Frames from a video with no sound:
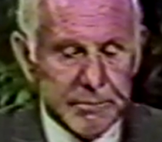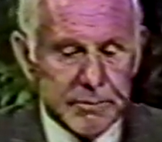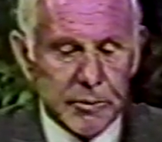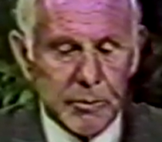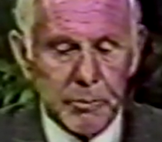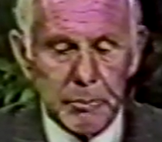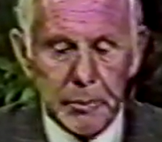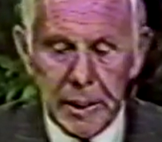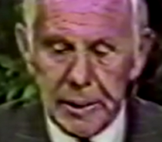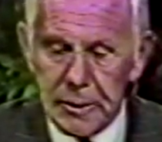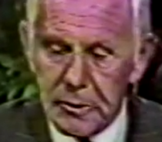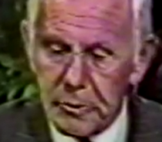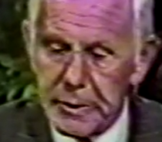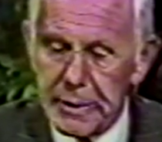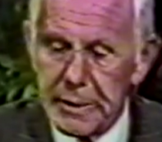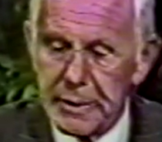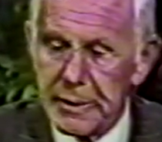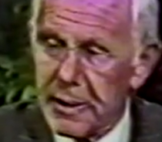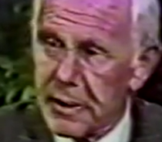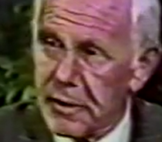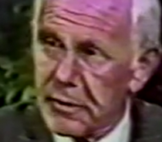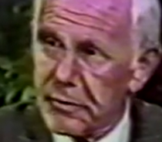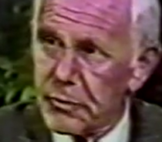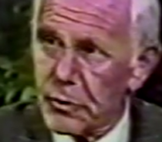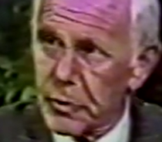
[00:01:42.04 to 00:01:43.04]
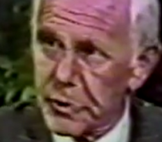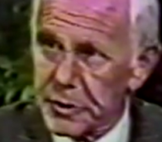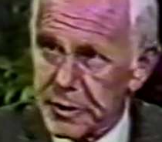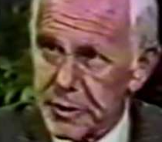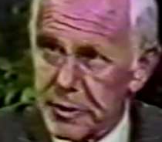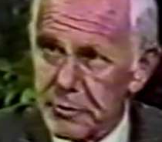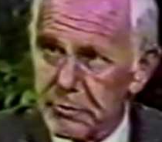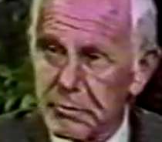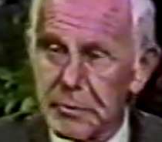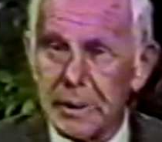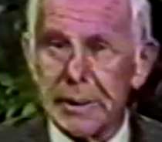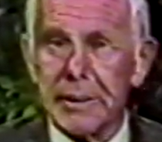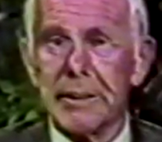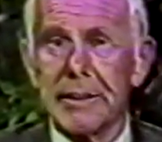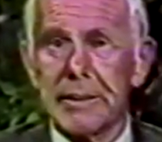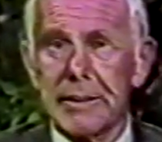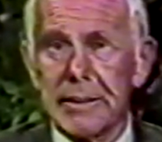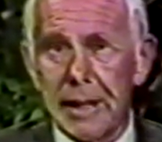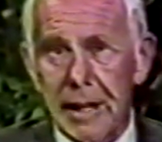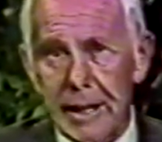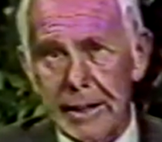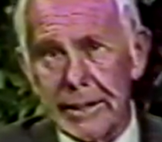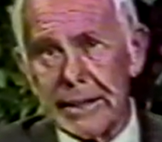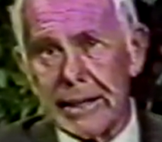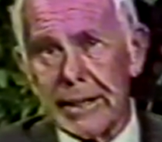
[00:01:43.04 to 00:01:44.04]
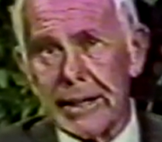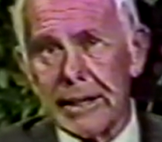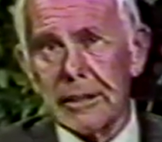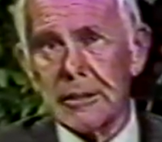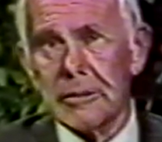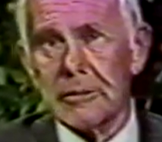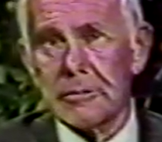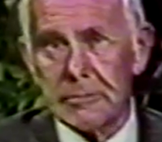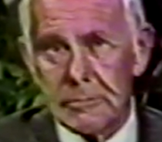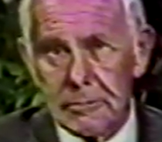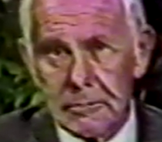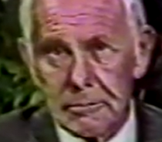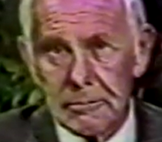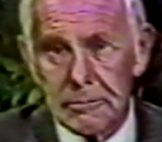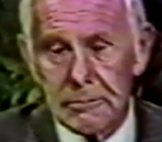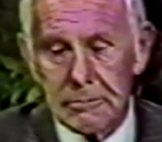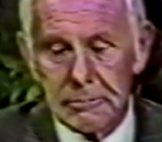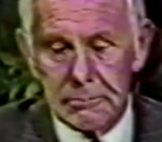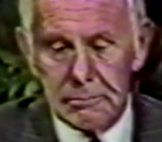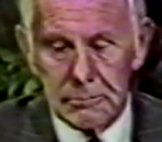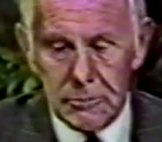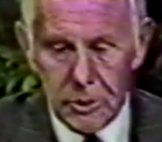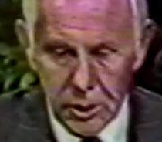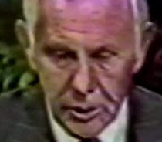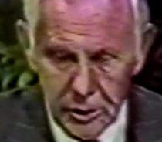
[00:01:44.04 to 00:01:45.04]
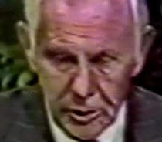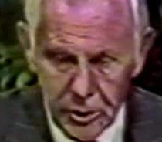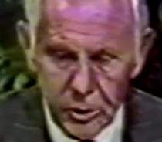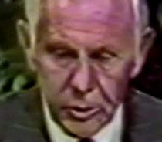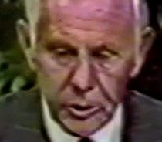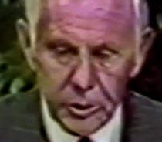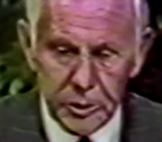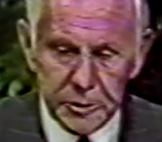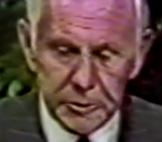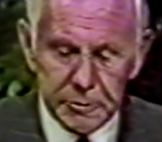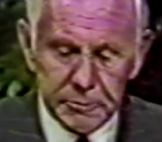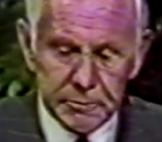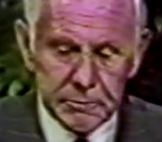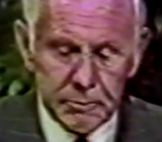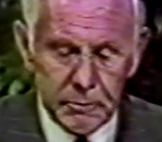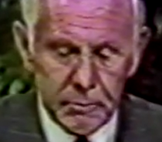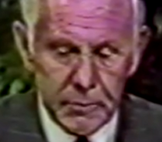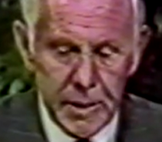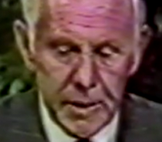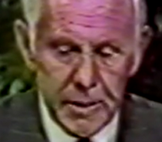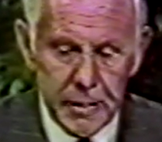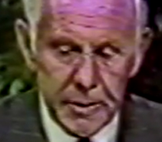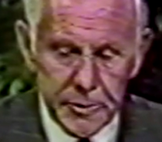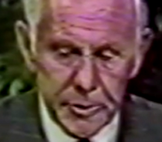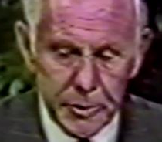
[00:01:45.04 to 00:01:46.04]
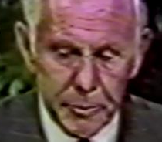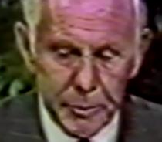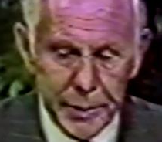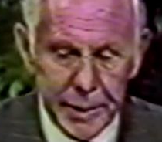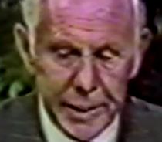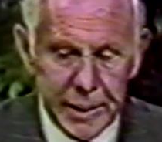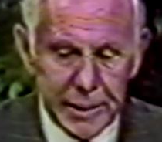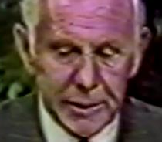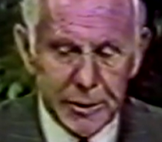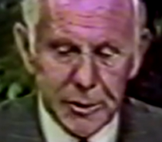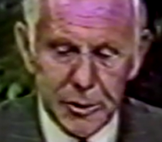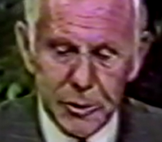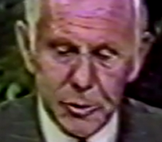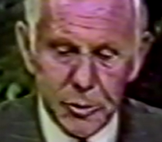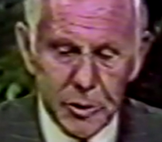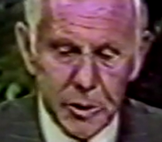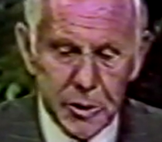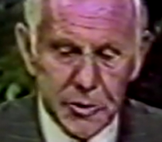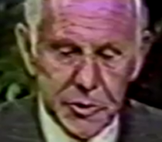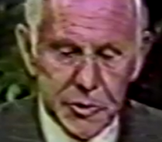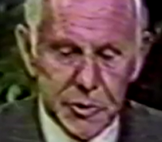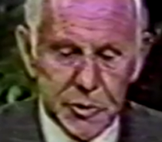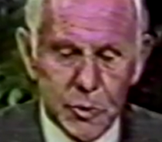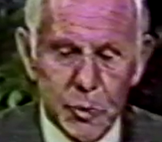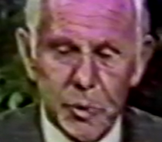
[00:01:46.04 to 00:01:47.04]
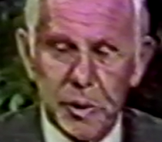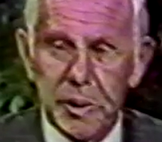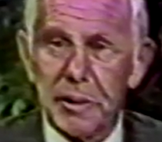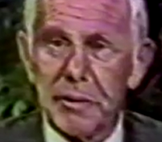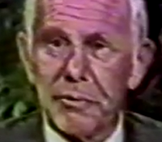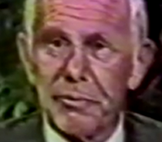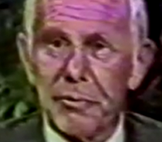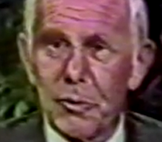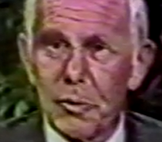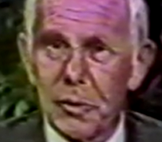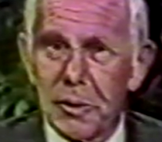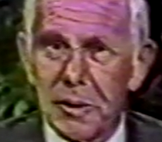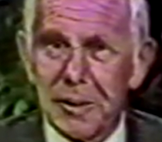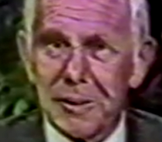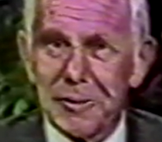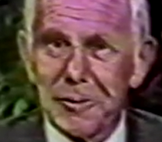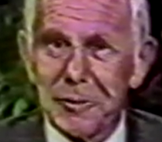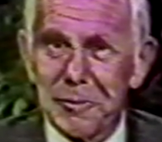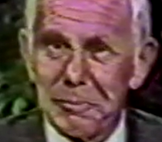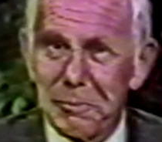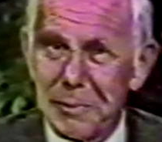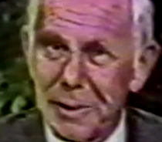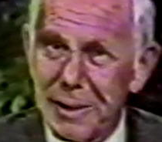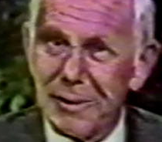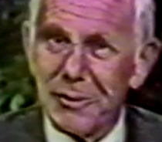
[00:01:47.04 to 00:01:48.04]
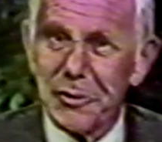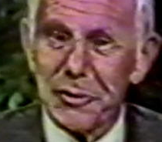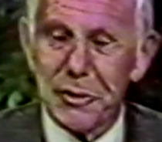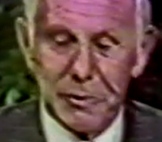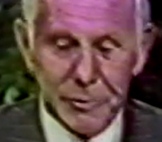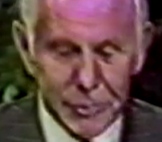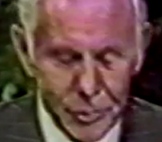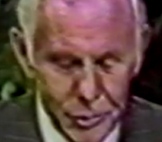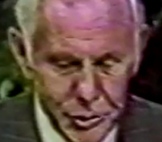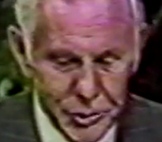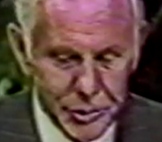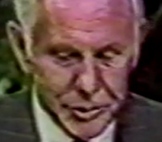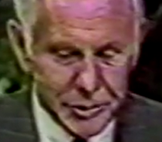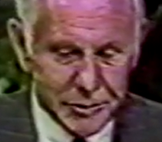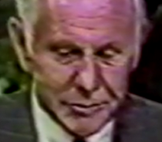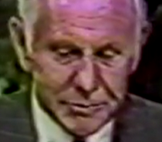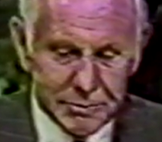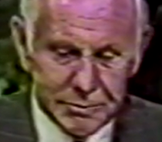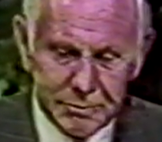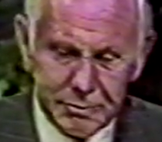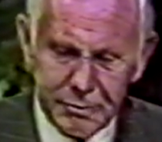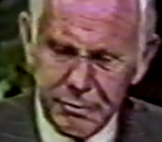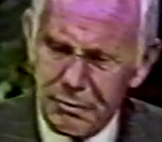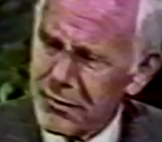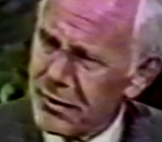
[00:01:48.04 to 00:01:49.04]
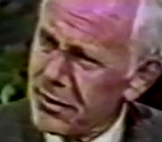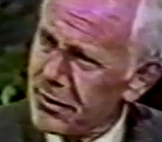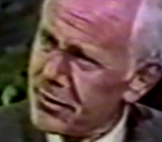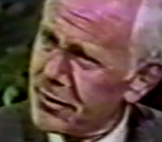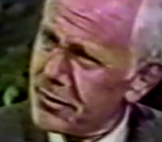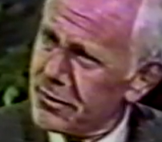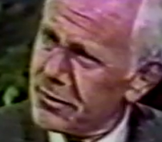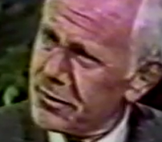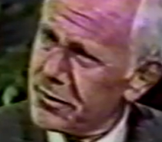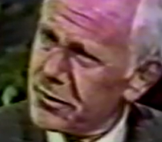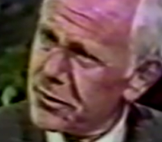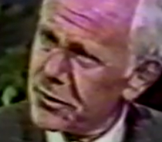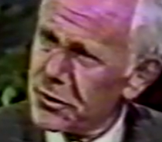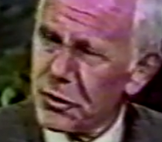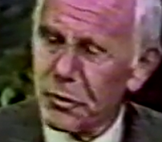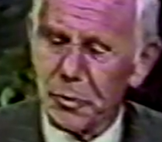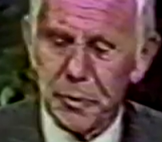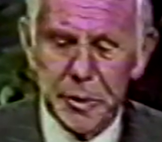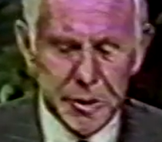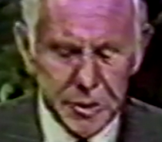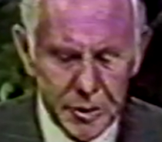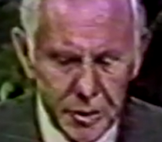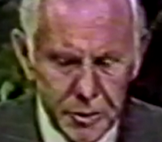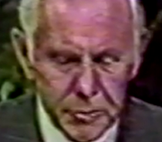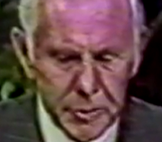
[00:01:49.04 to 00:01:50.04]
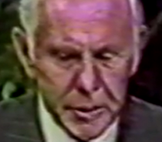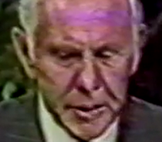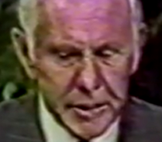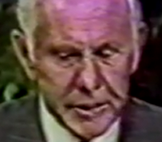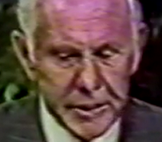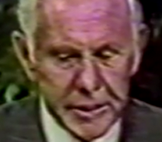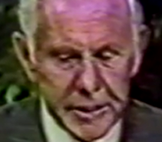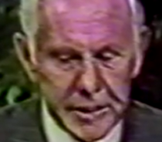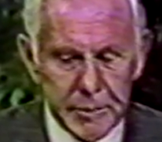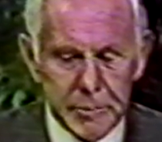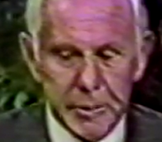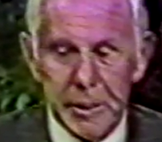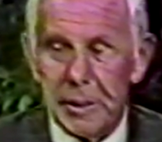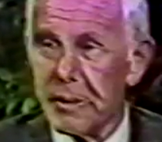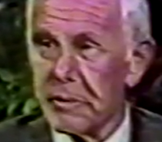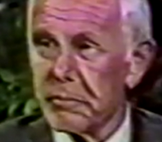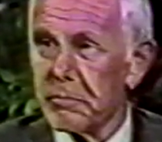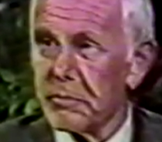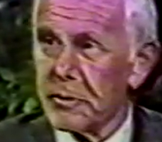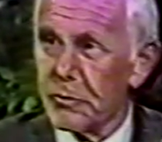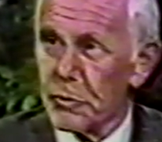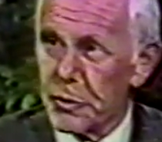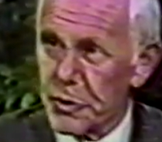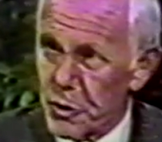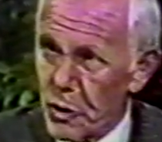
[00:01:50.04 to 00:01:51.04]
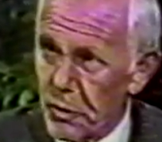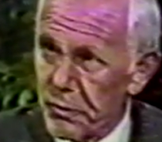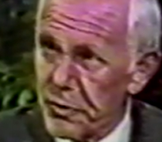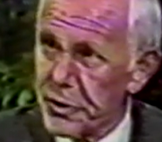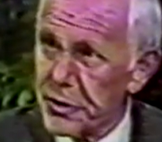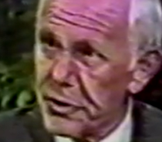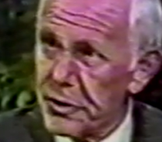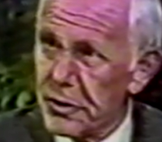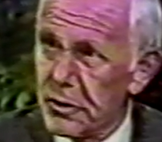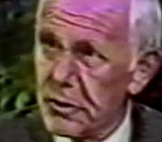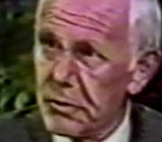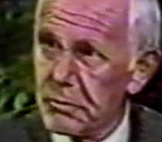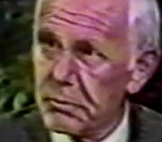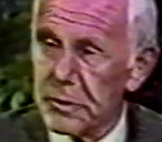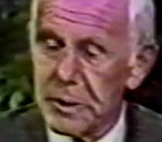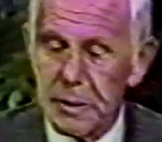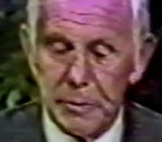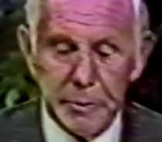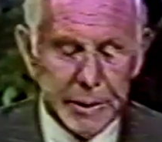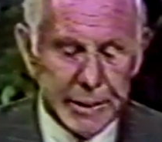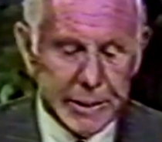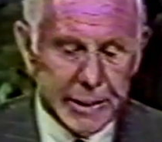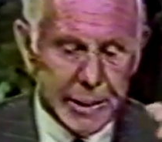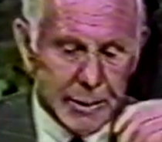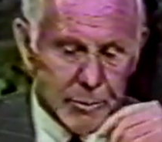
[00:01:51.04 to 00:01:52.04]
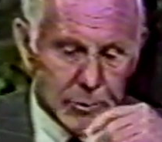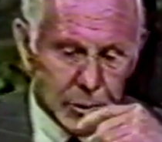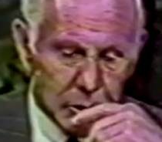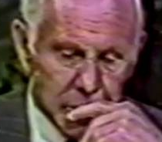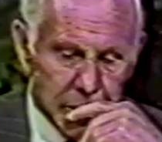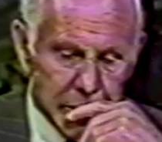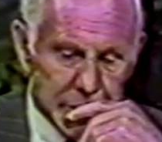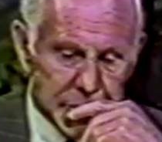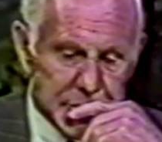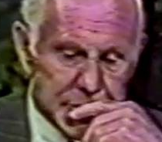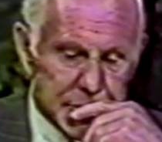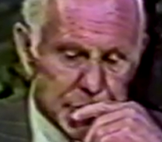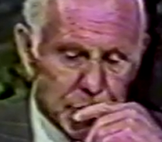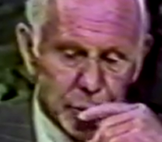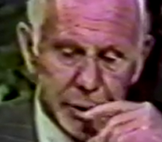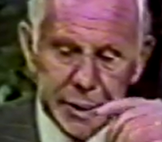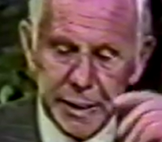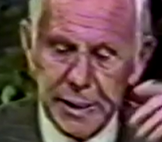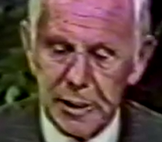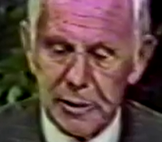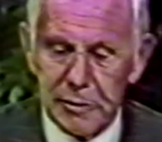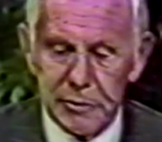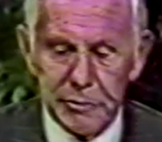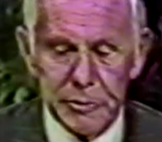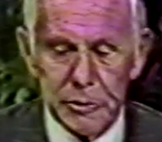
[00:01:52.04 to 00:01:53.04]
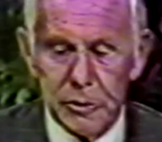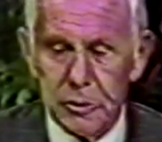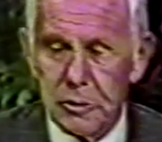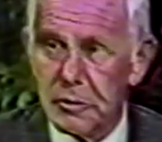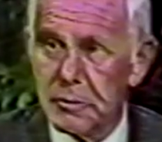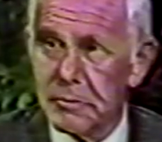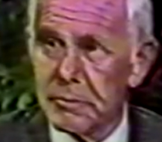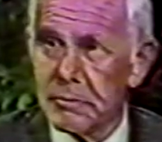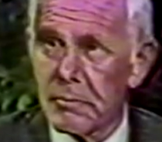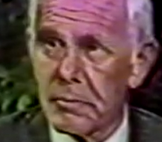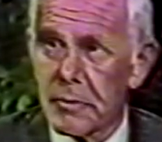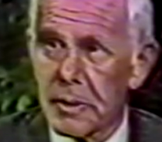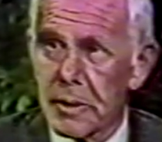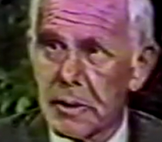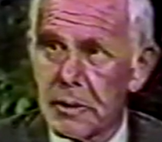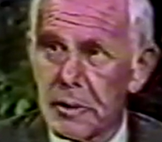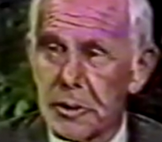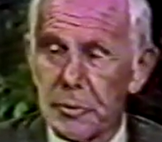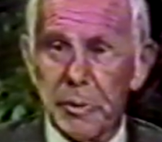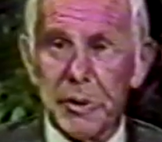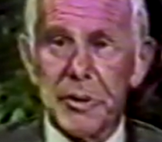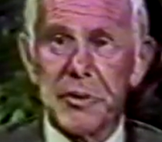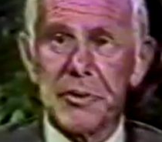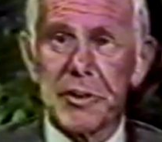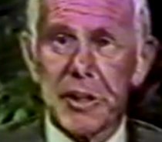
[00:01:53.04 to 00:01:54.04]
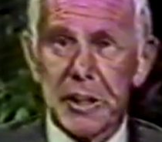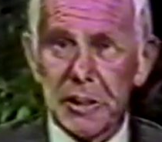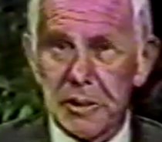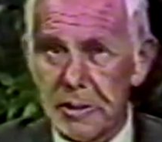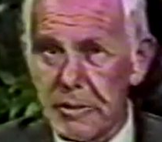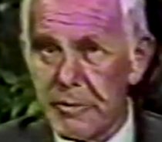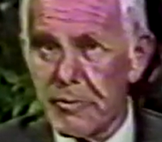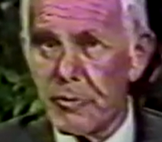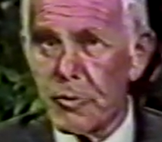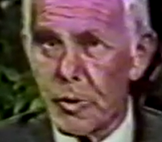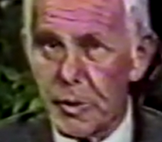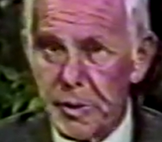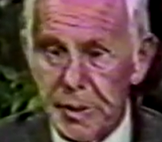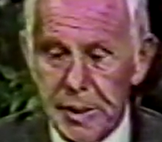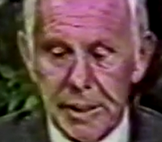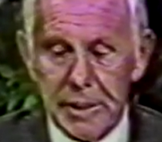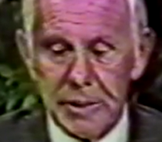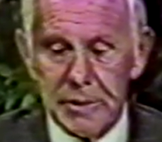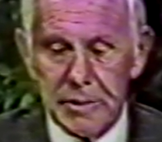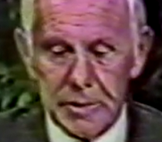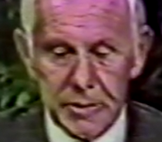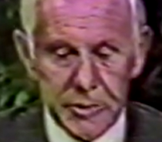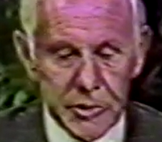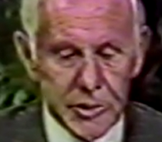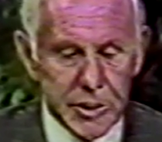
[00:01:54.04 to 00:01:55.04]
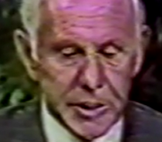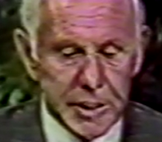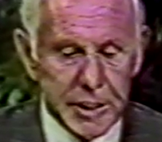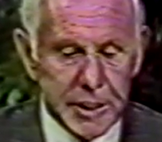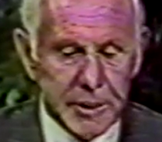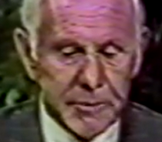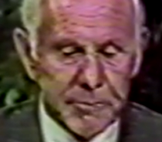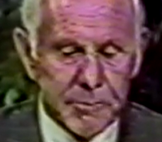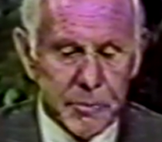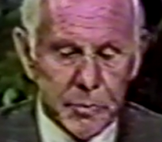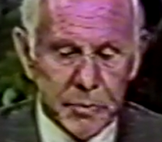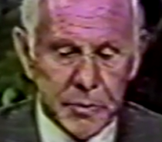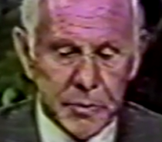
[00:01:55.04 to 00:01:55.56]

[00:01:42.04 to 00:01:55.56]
from Monterey, California, in a kayak, alone, to paddle across 2,400 miles of ocean to reach Hawaii. He was overdue. He became lost. He ran out of food. Spent 64 days at sea.